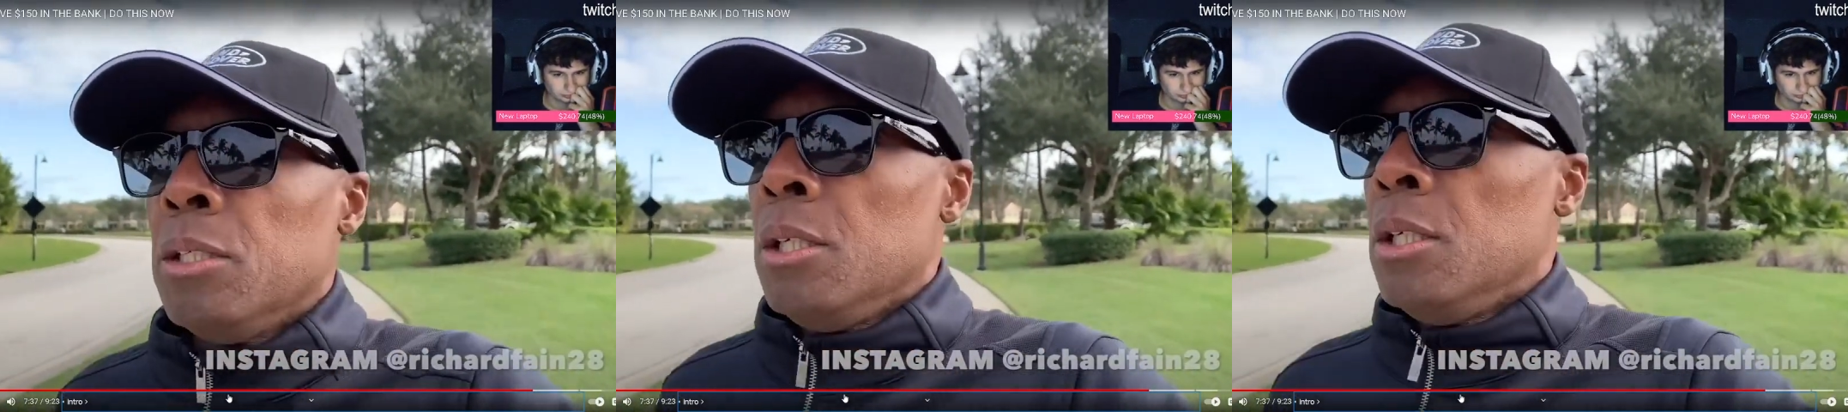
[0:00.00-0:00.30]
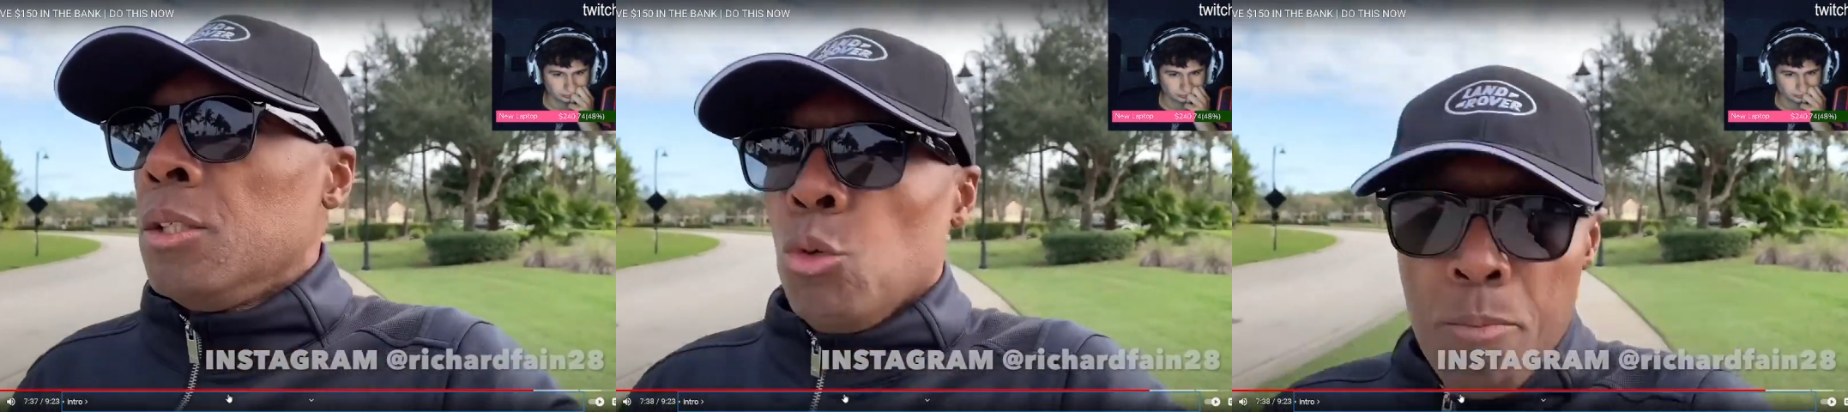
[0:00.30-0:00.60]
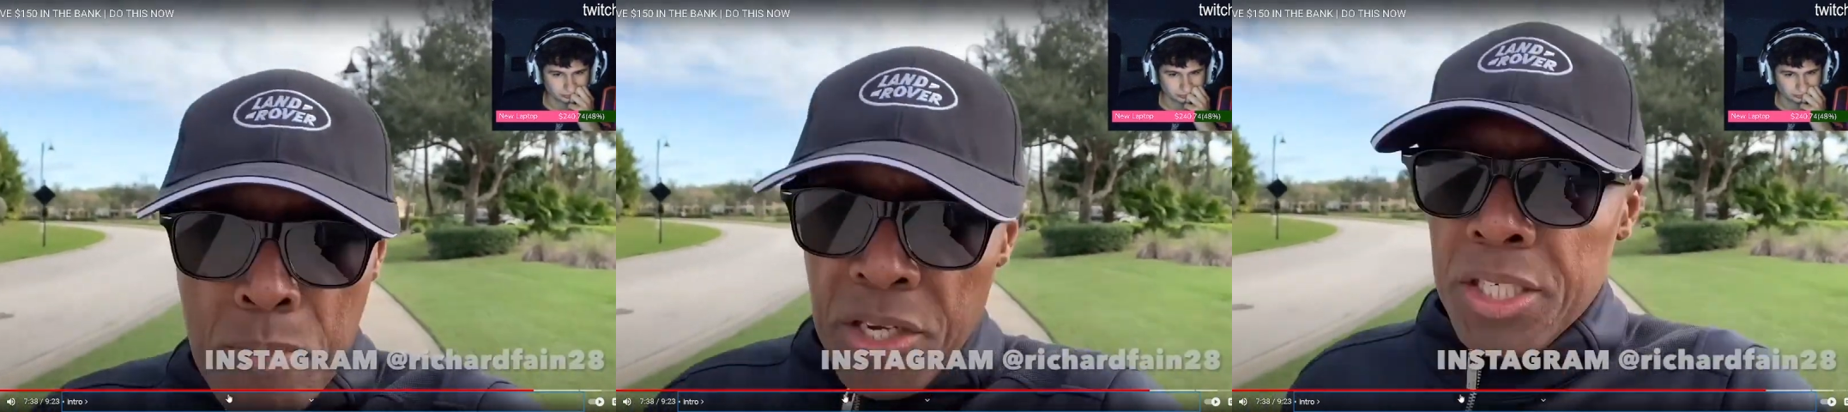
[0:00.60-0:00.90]
Speaker 1: to a
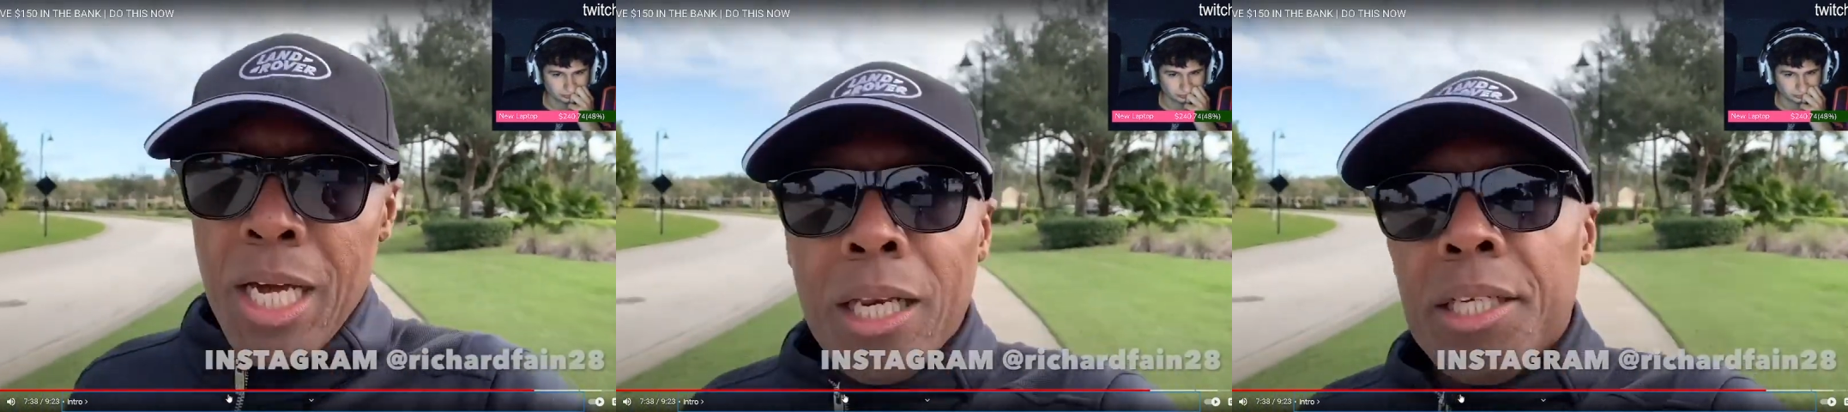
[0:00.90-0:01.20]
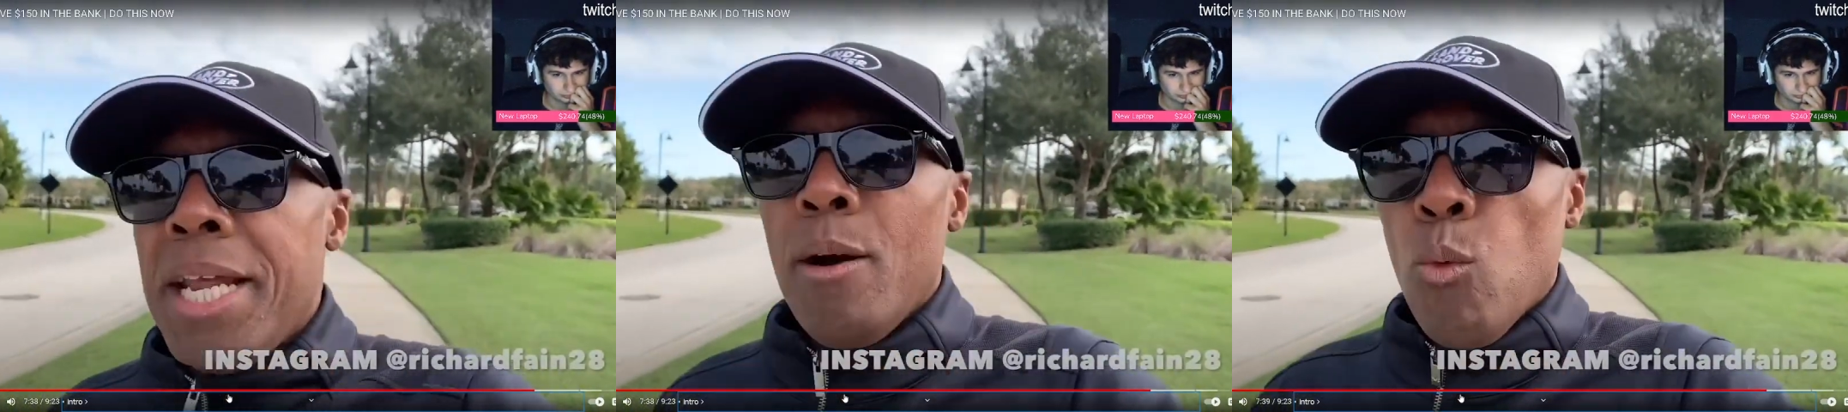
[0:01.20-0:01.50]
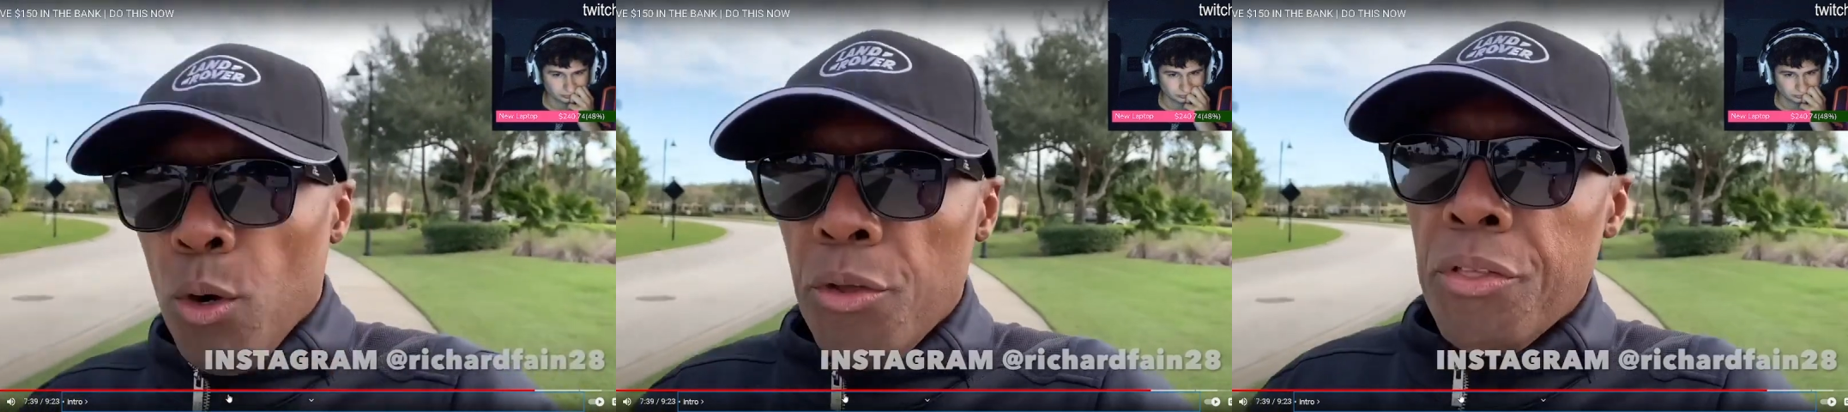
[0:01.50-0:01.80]
million dollar net
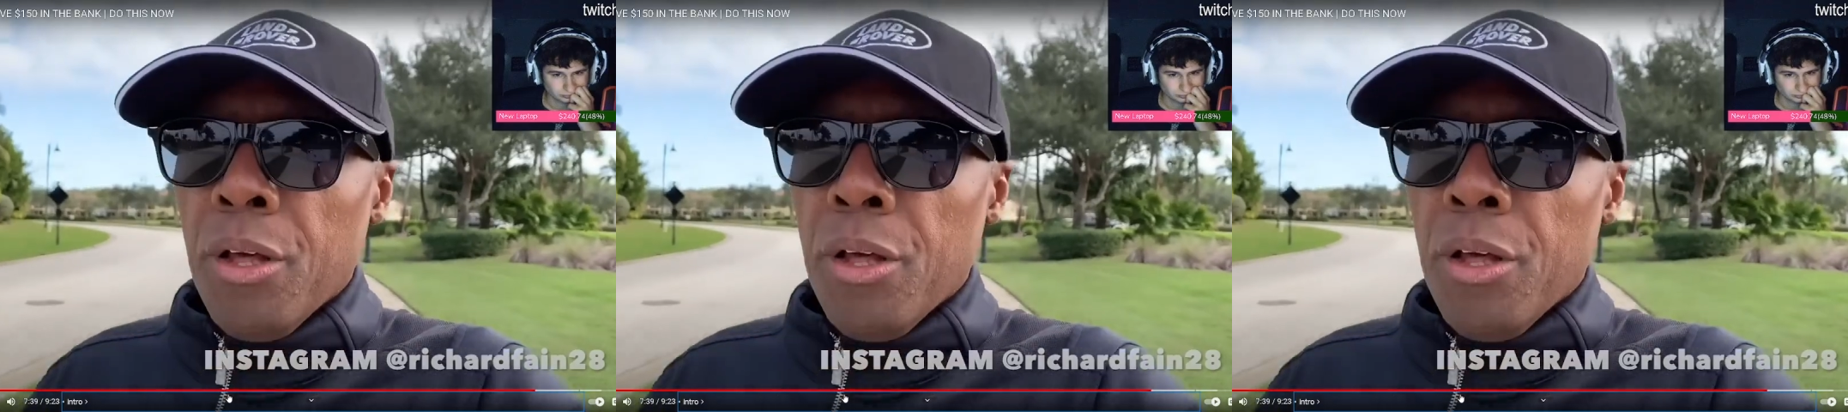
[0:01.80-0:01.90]
worth